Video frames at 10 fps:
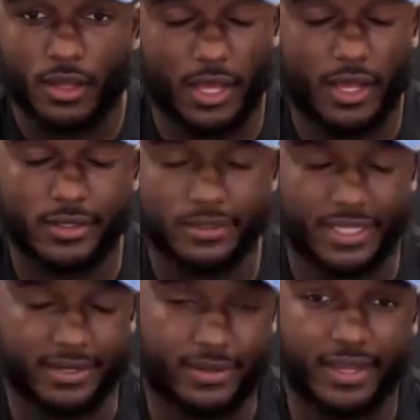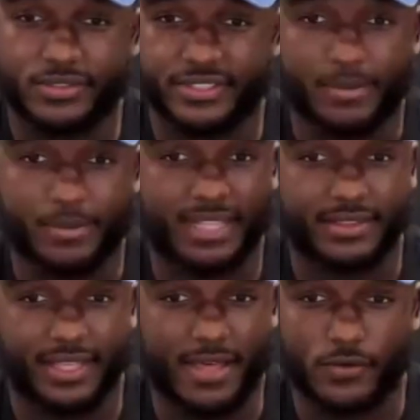Uh, like, like I was saying,
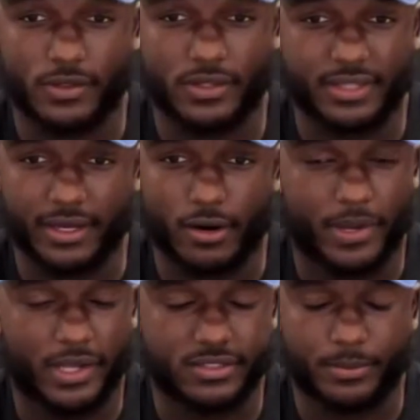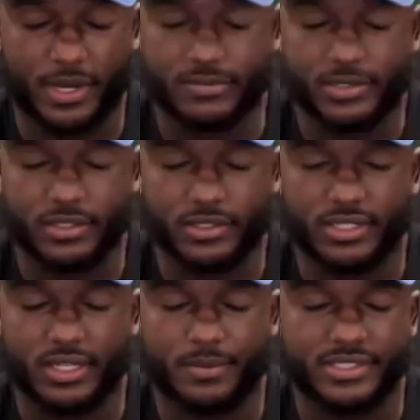I, really think our poss- the
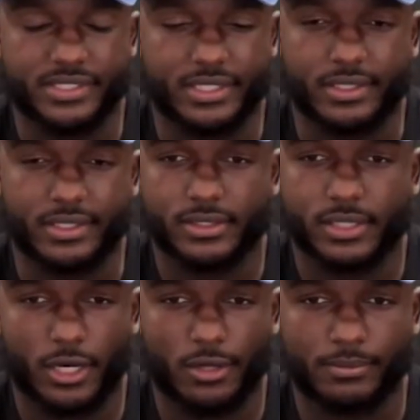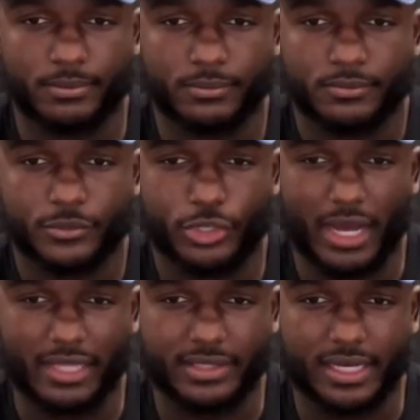possibility on is endless. Um, you know,
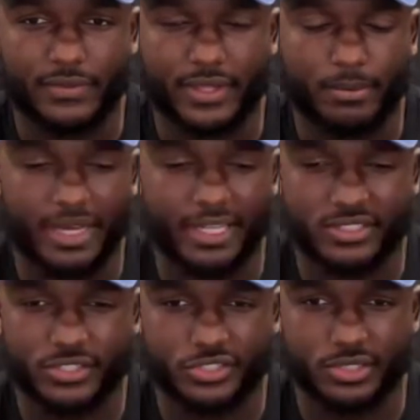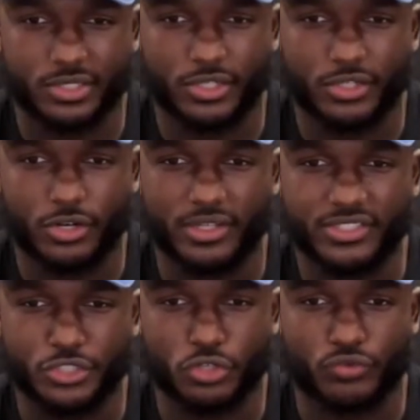I, I think Mike is such a, you know, he's
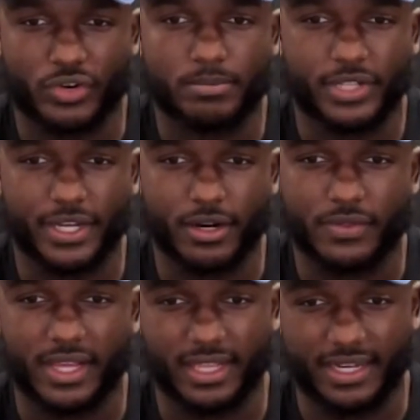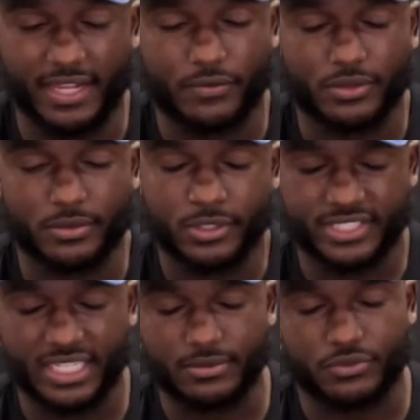such a great player that, and they re,
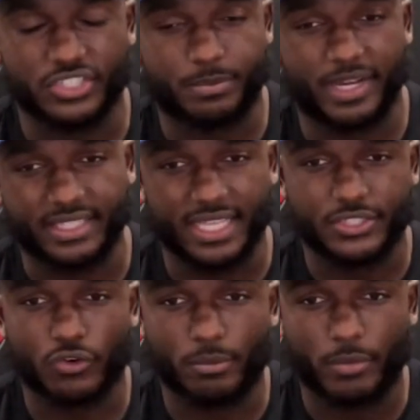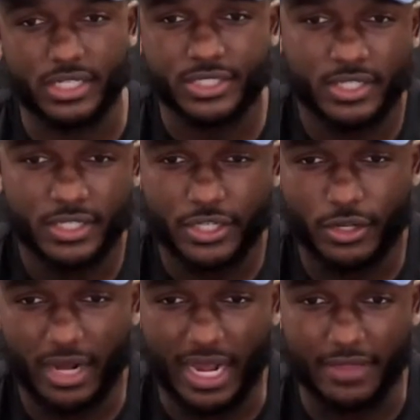teams respect that so much.
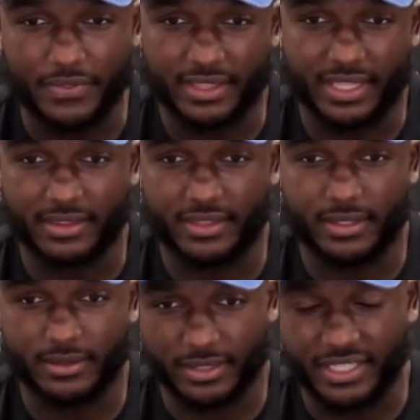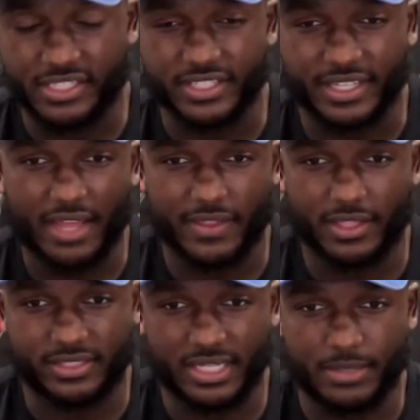You know, I think that that he's the guy
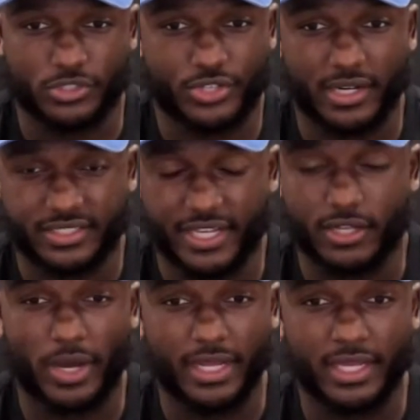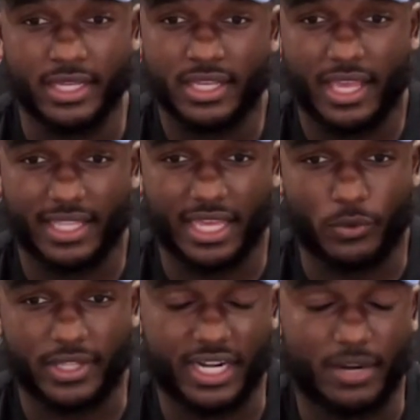that teams are trying to take away, and like
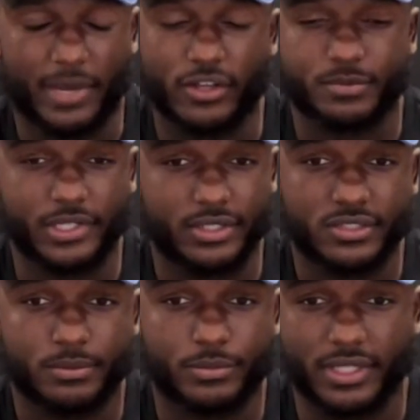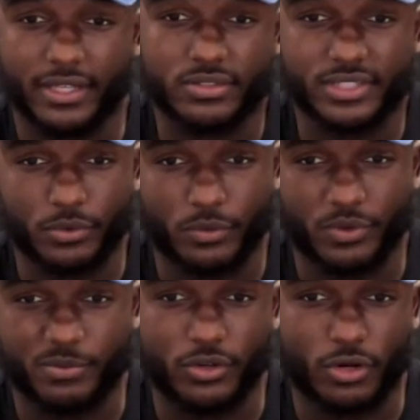we'll let everybody else beat us. But like you said,
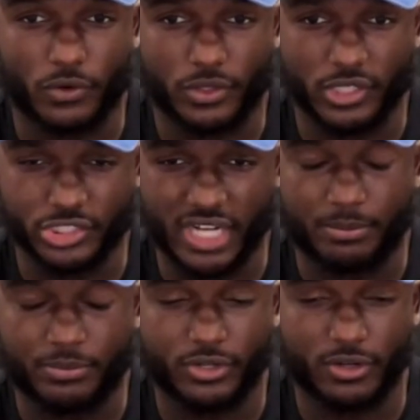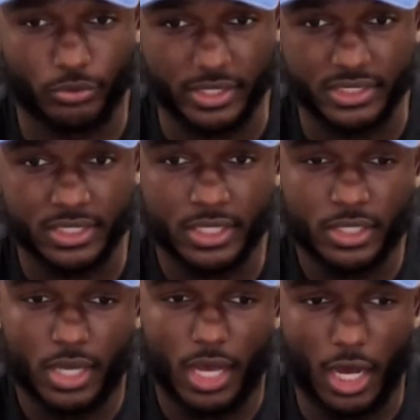we have been doing a really good job putting up points.
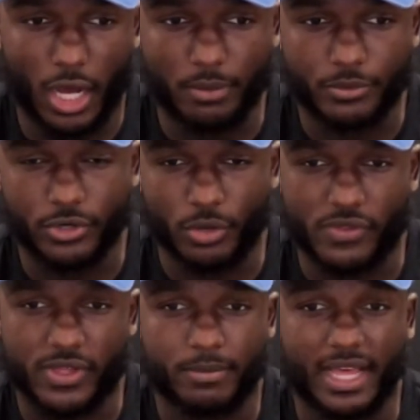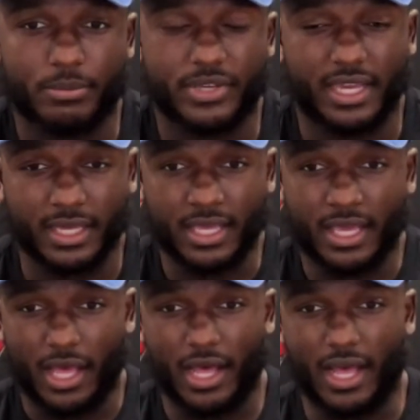Um, you know, with him not being
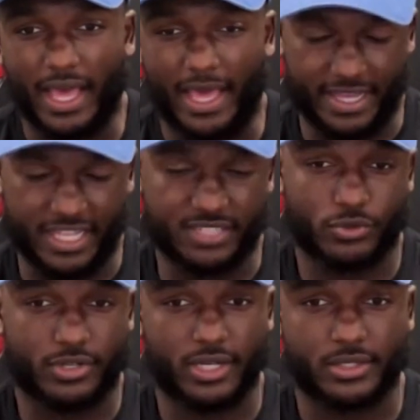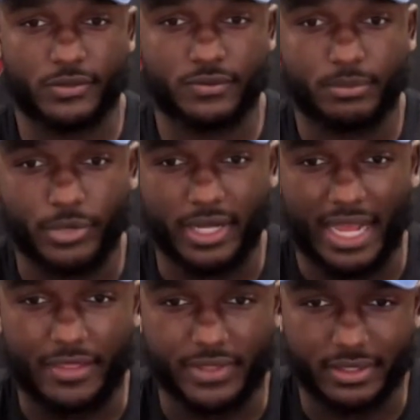uh, as productive, but
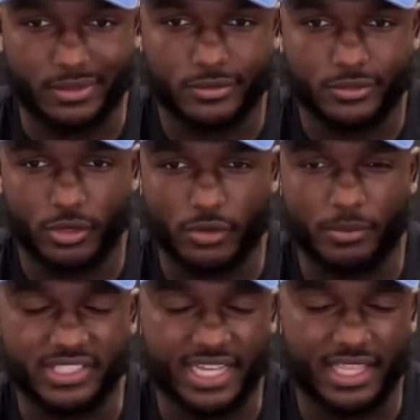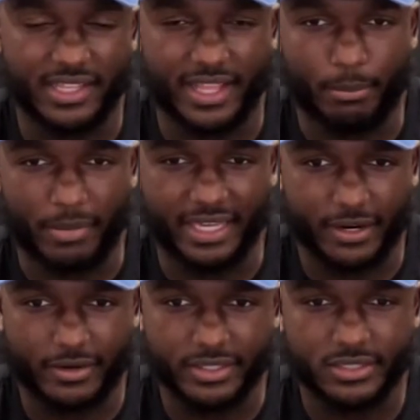I think you know the mentality that Mike
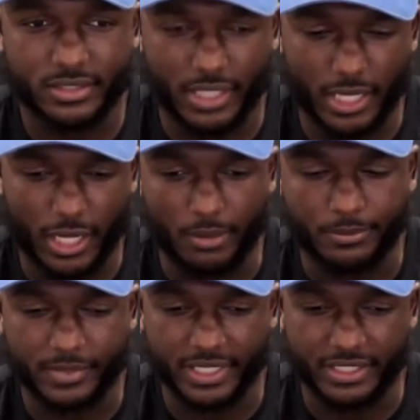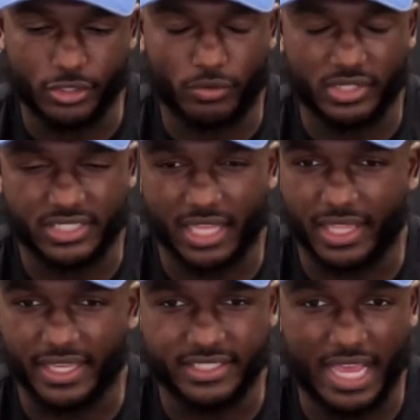carries, um, and you know on the
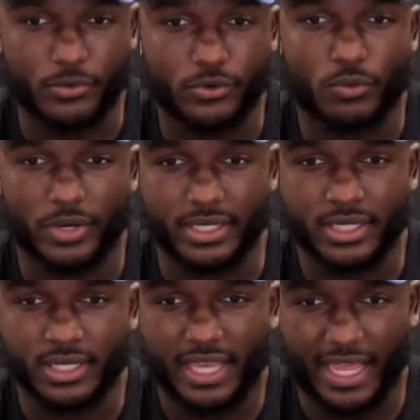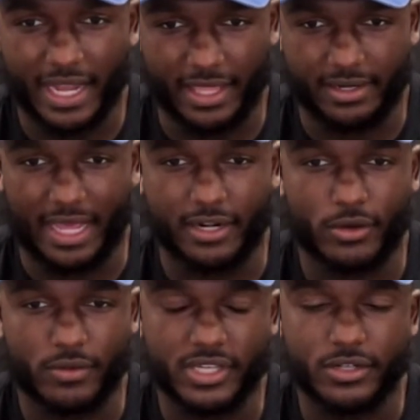sideline he's happy to win, and I, and I
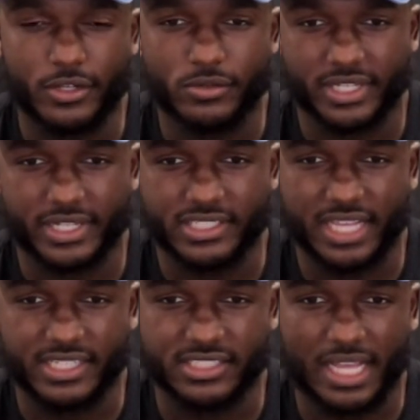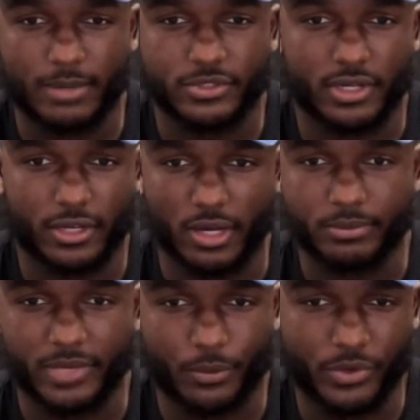know that he knows that his his time's going to
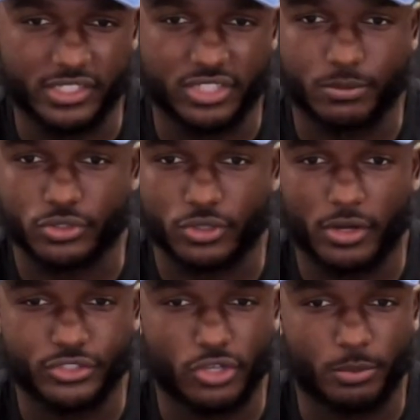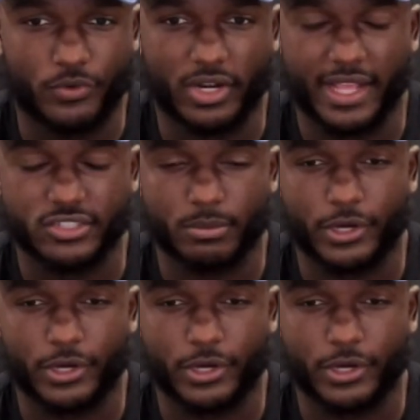come, and when his numbers call, he's going to be ready to answer the